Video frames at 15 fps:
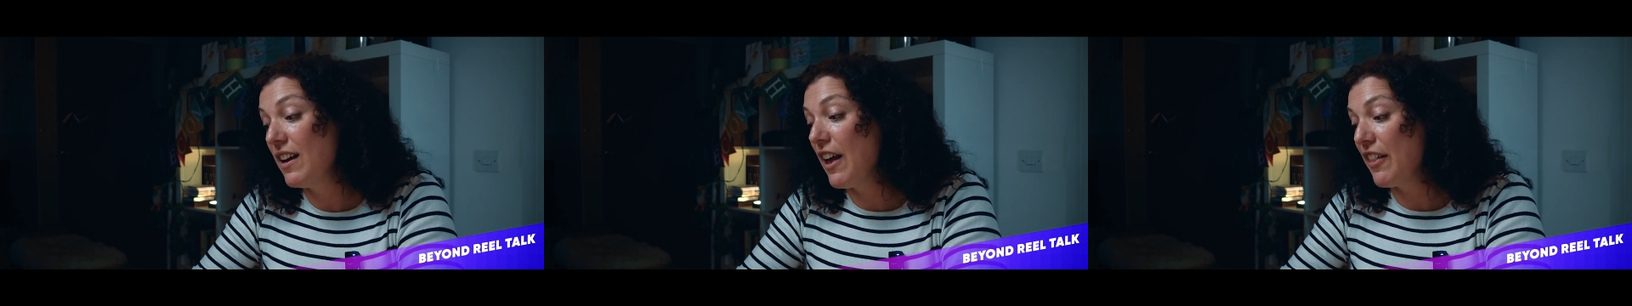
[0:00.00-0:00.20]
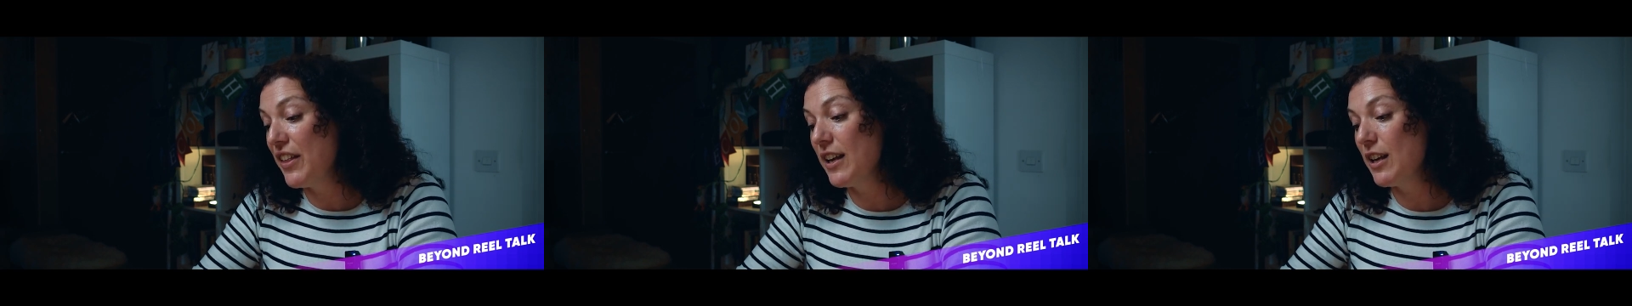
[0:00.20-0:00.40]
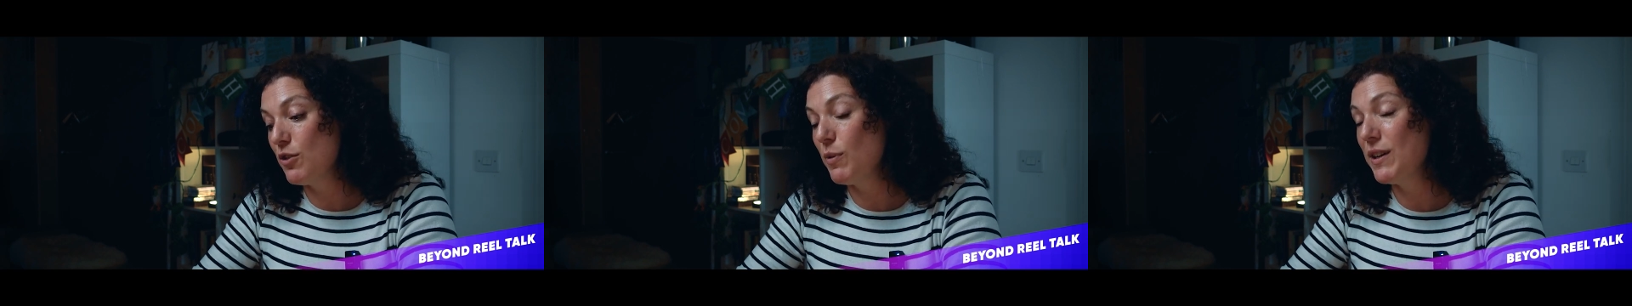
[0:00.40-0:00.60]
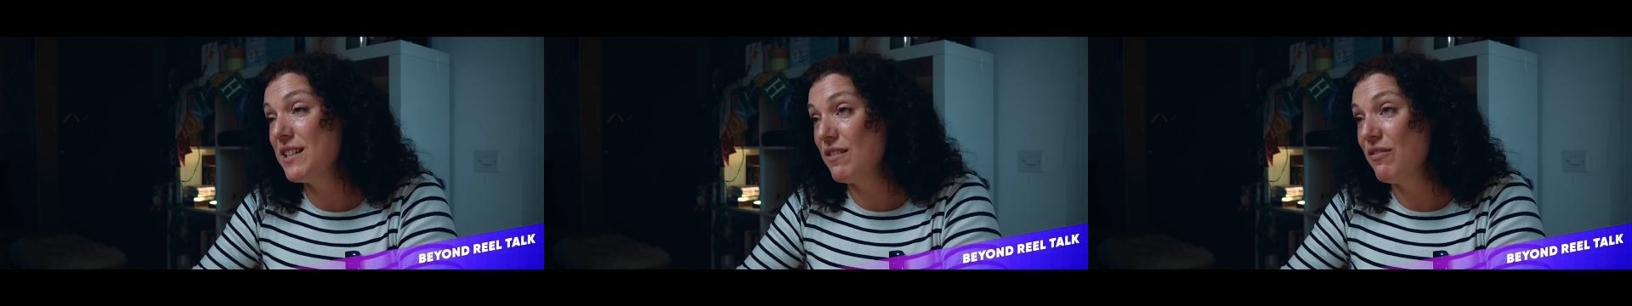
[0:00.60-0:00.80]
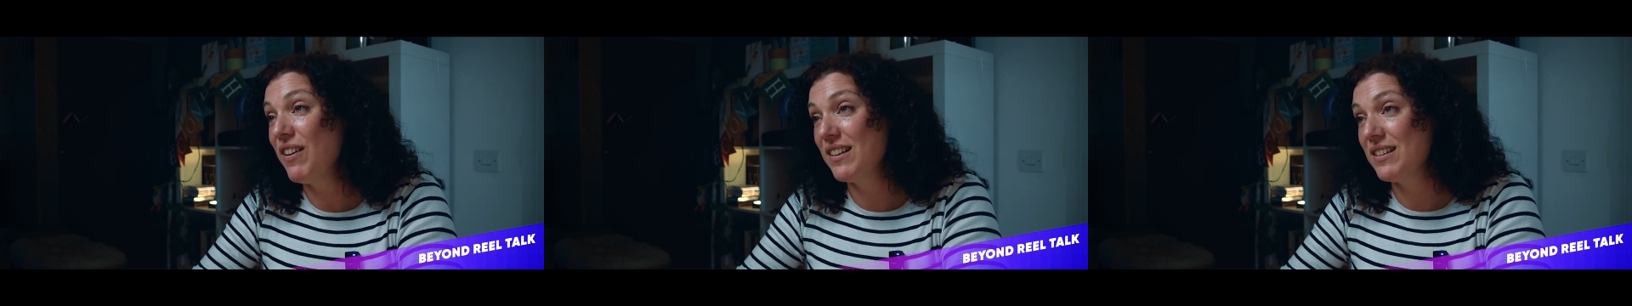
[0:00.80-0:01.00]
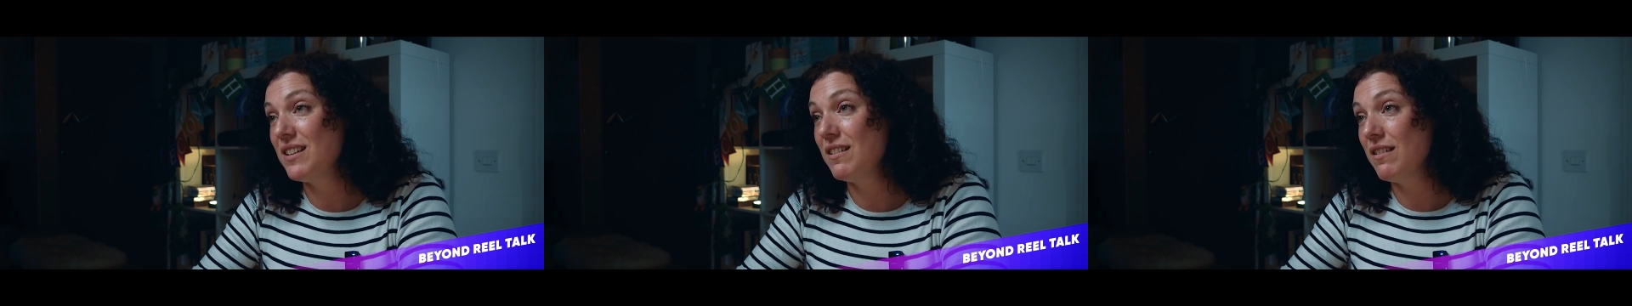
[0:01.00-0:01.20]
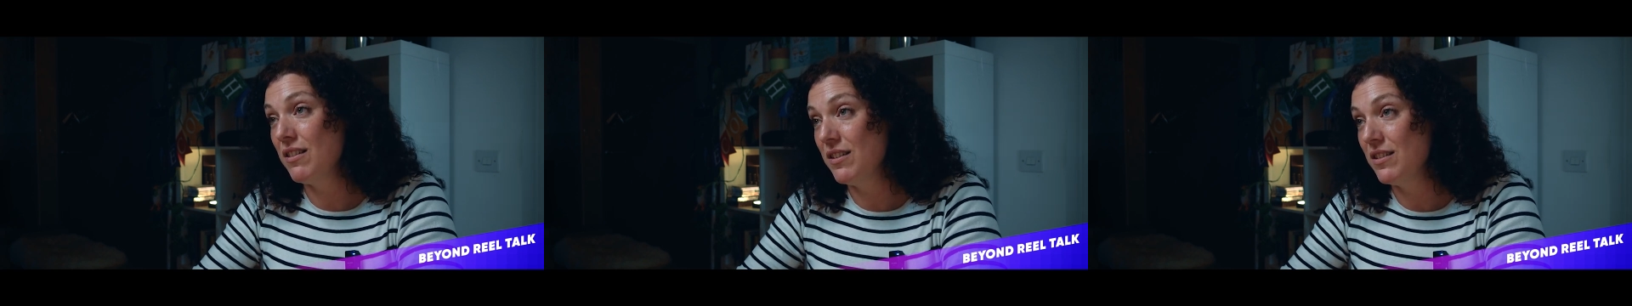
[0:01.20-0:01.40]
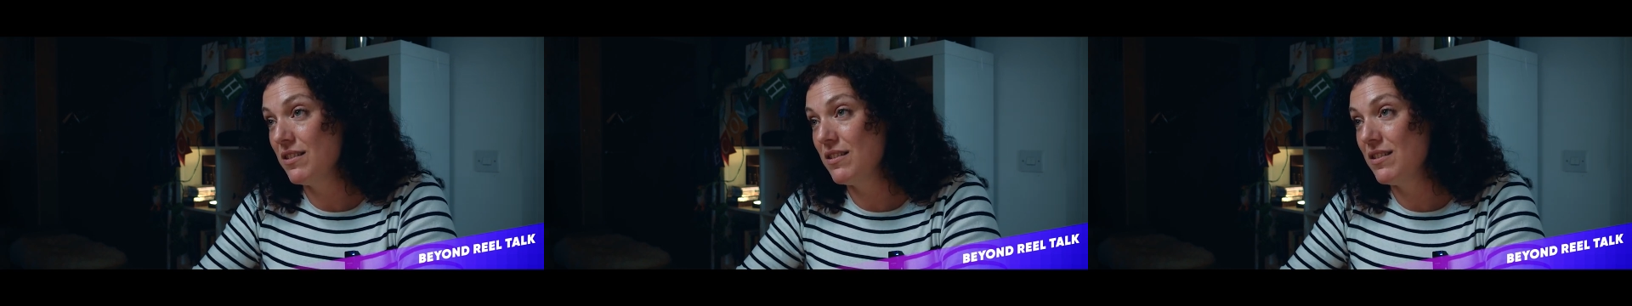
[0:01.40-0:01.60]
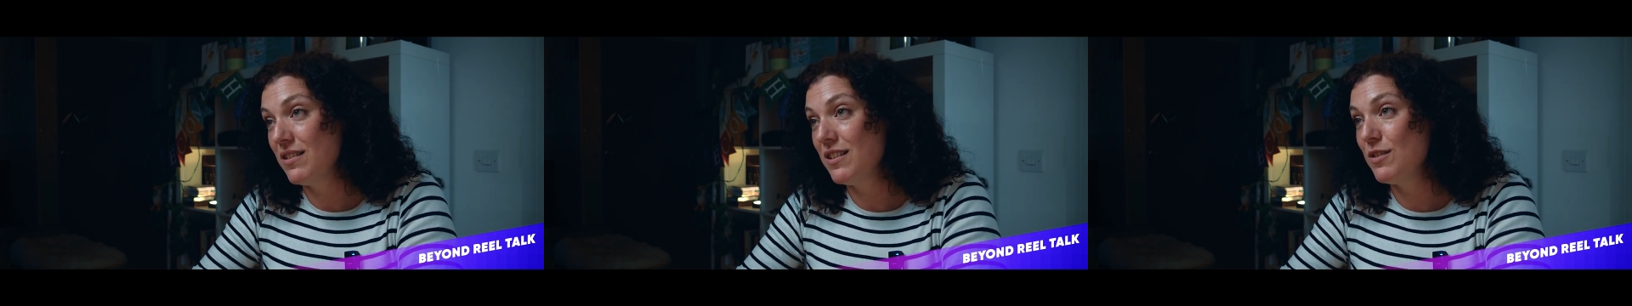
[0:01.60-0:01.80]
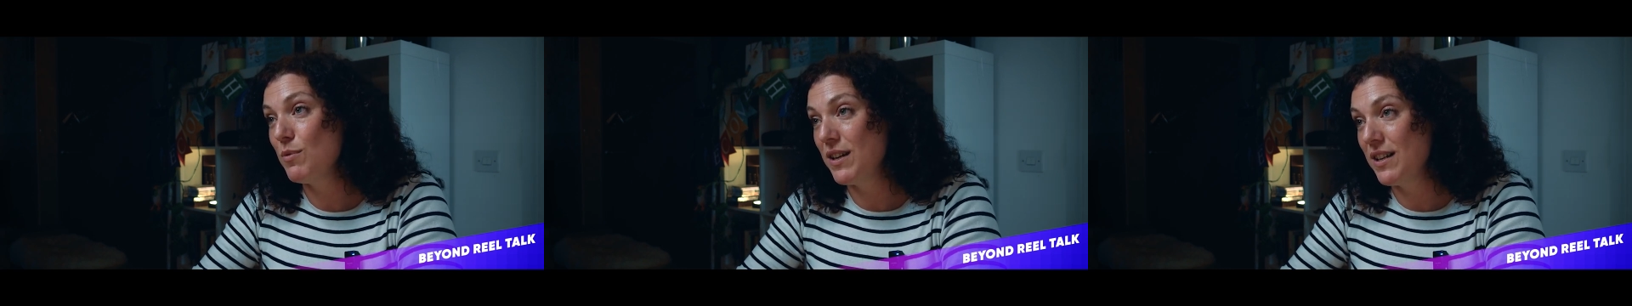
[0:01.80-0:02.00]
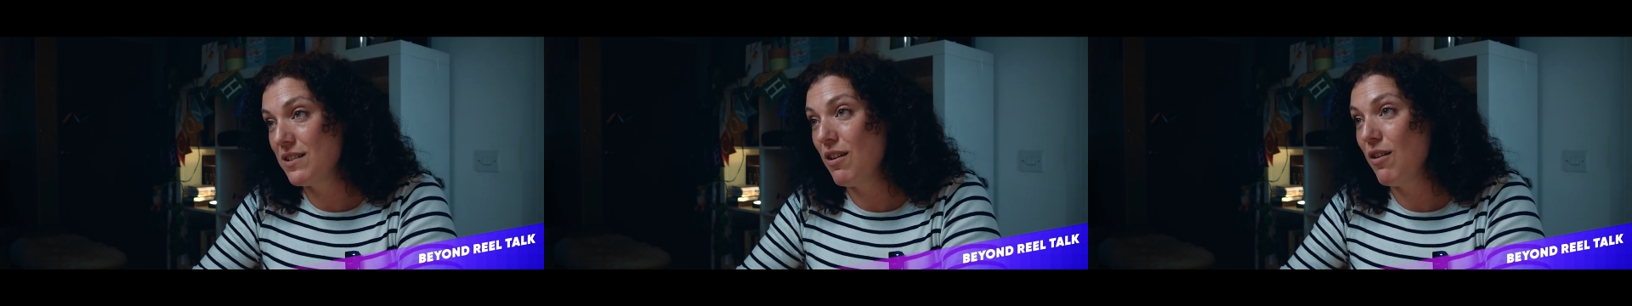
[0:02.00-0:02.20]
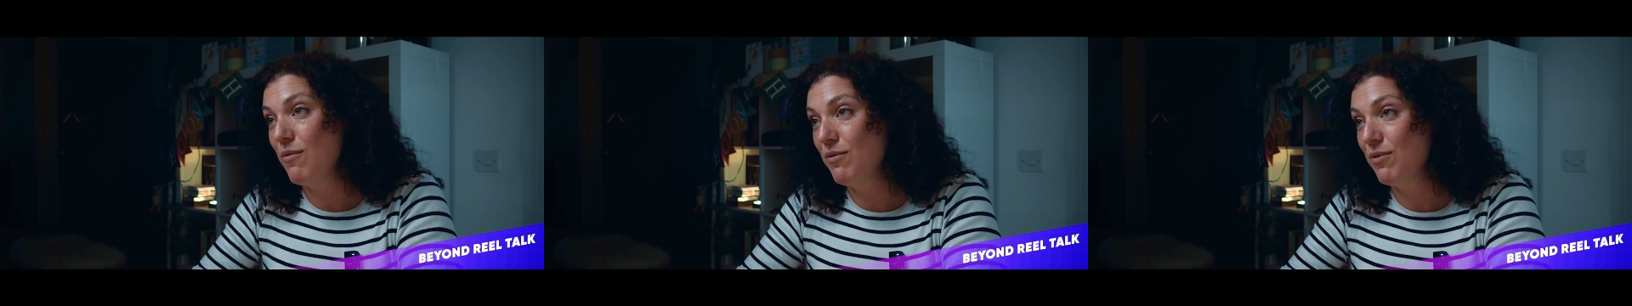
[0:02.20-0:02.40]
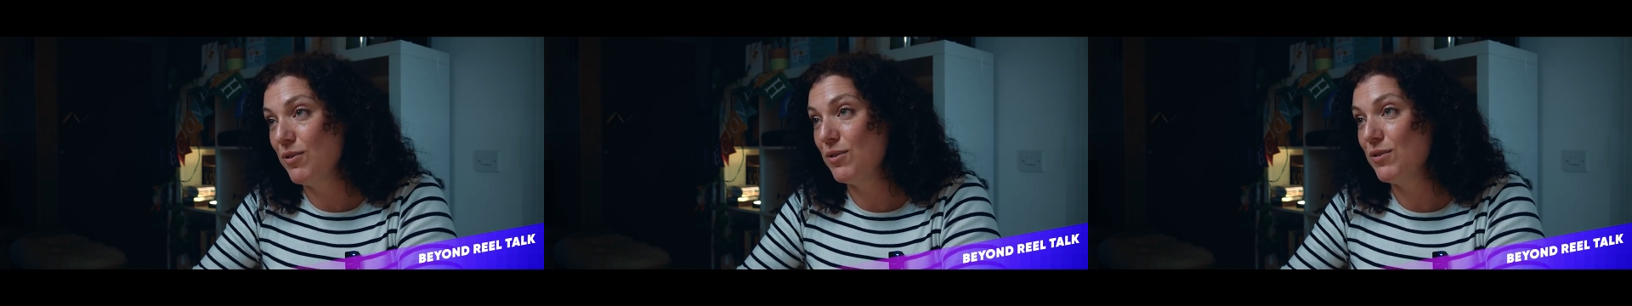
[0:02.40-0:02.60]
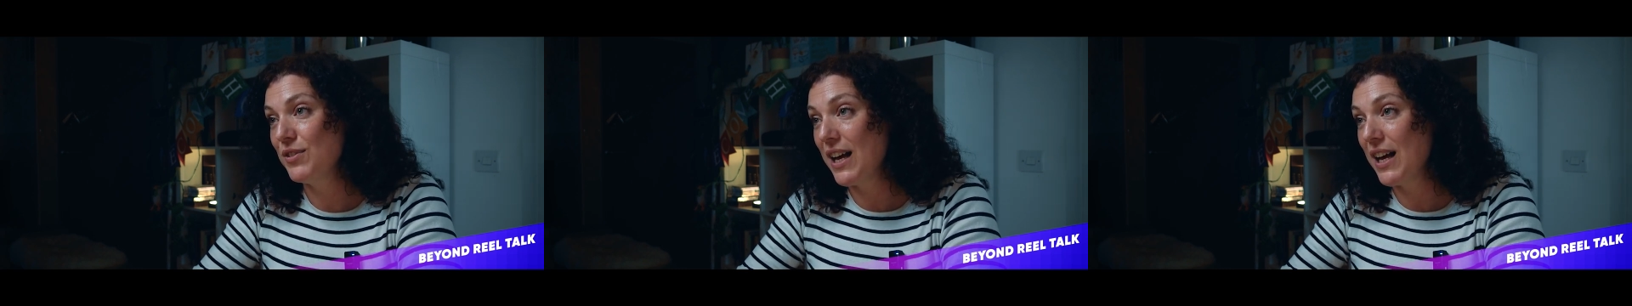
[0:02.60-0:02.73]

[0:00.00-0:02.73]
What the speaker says: I think it's when it's affecting others is when it's harmful.